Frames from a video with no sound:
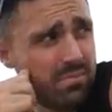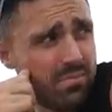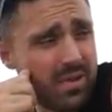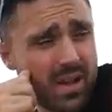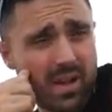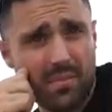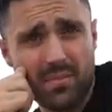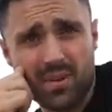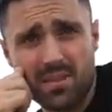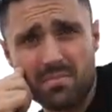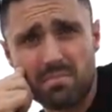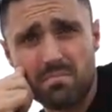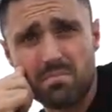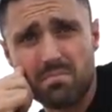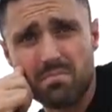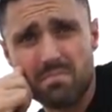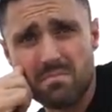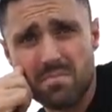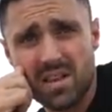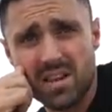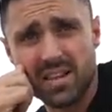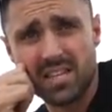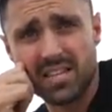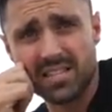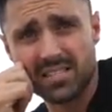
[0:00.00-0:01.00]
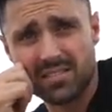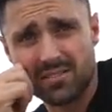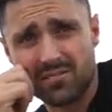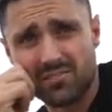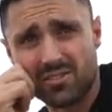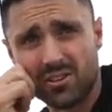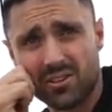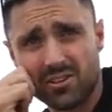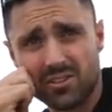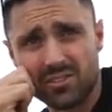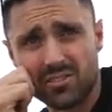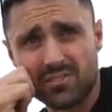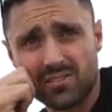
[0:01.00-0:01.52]
how many millions of
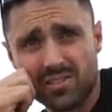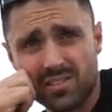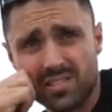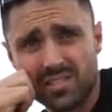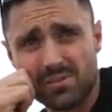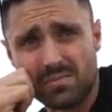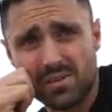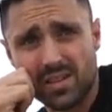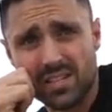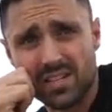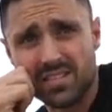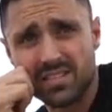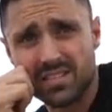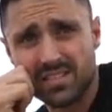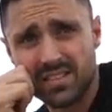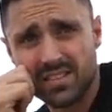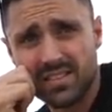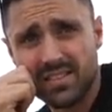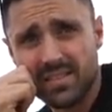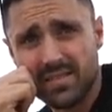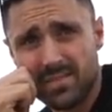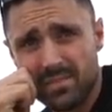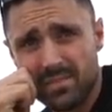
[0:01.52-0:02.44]
dollars for this place.